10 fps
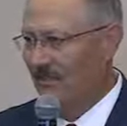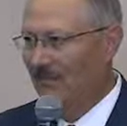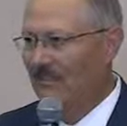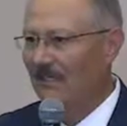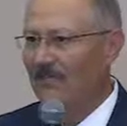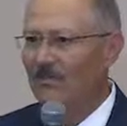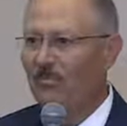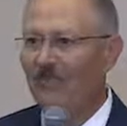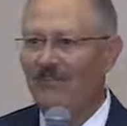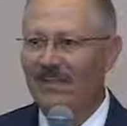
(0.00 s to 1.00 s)
If they take it to a
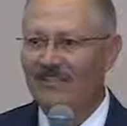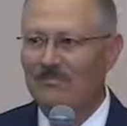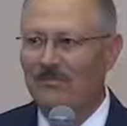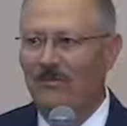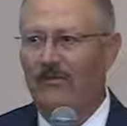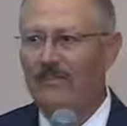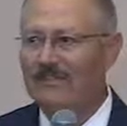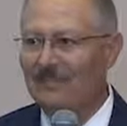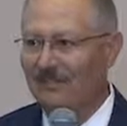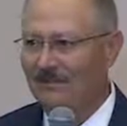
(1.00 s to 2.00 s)
private hospital, there
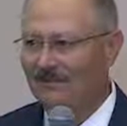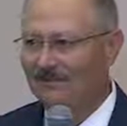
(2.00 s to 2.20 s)
is none.